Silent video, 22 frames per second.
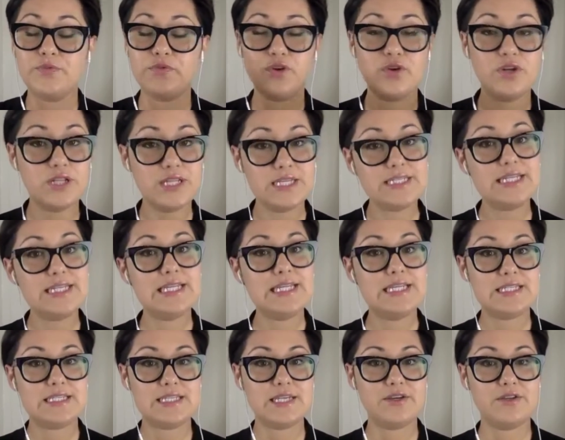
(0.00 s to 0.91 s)
your
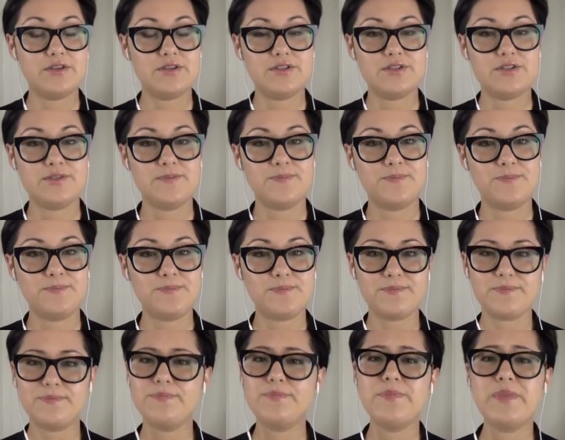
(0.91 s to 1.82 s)
listening skills.
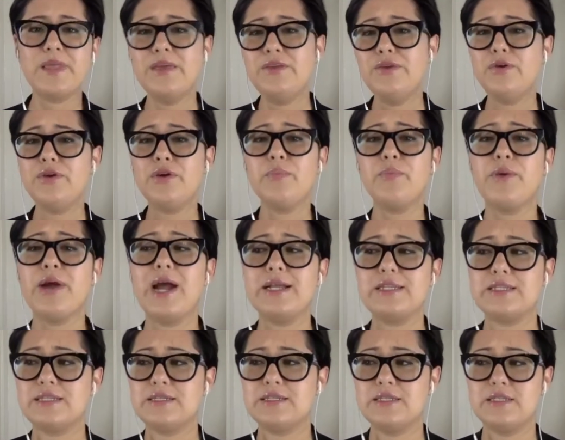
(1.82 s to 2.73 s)
And you can
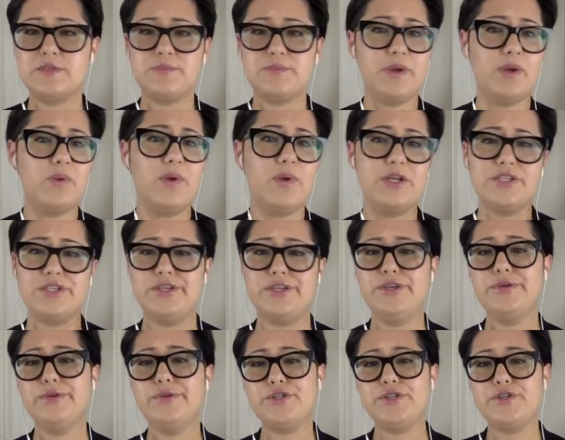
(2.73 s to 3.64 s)
practice this by watching
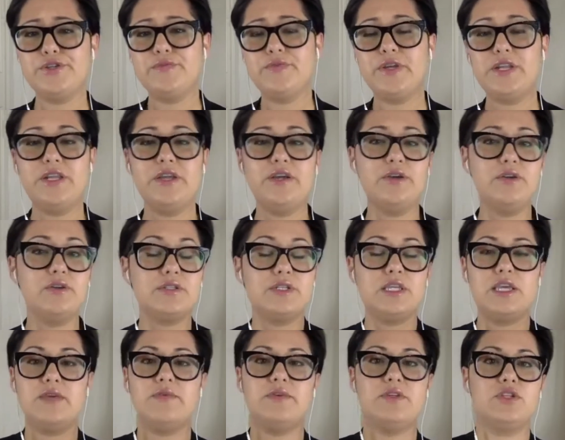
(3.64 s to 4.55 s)
YouTube videos,
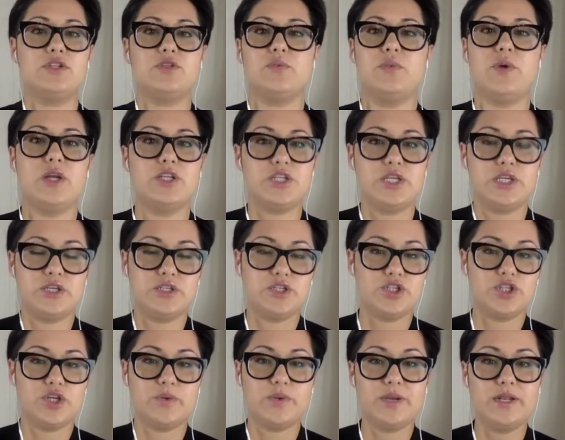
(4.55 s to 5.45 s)
even just watching a
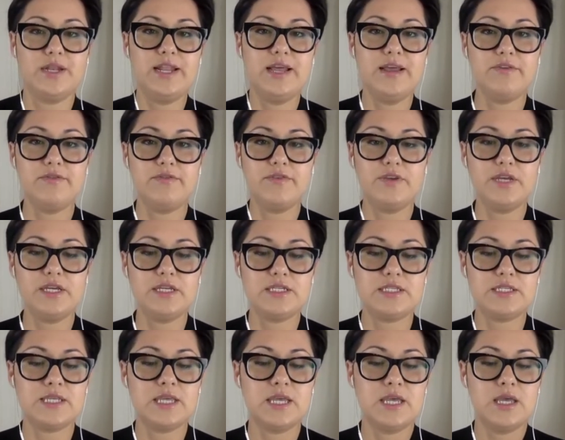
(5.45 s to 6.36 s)
show on
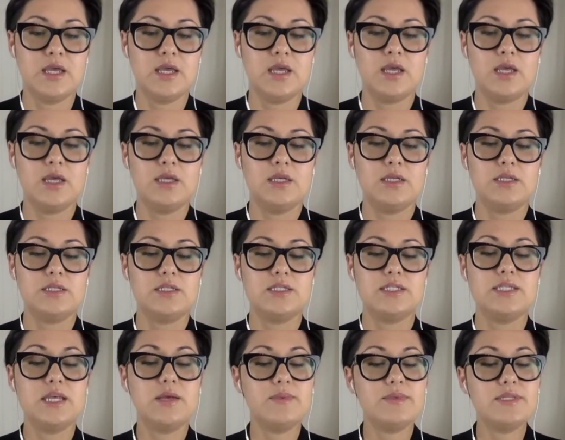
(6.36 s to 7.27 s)
Netflix.
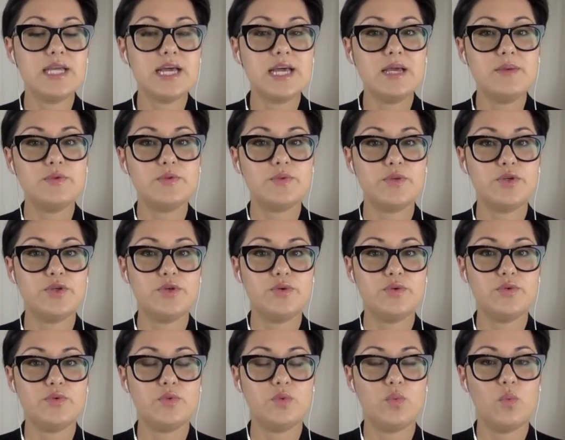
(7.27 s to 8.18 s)
Sometimes when
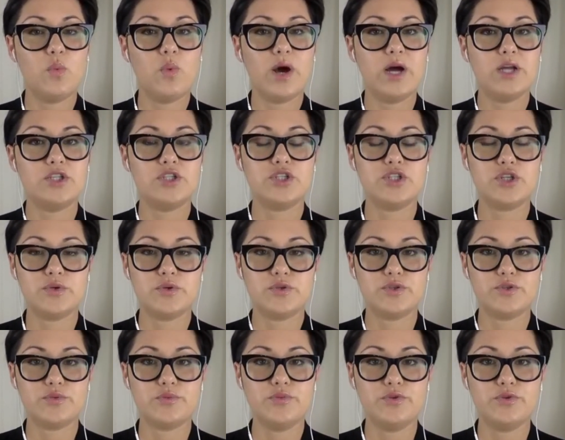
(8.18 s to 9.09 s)
you watch shows
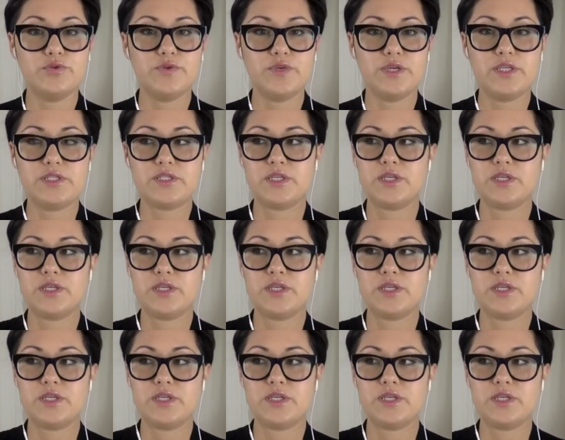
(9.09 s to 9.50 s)
or movies,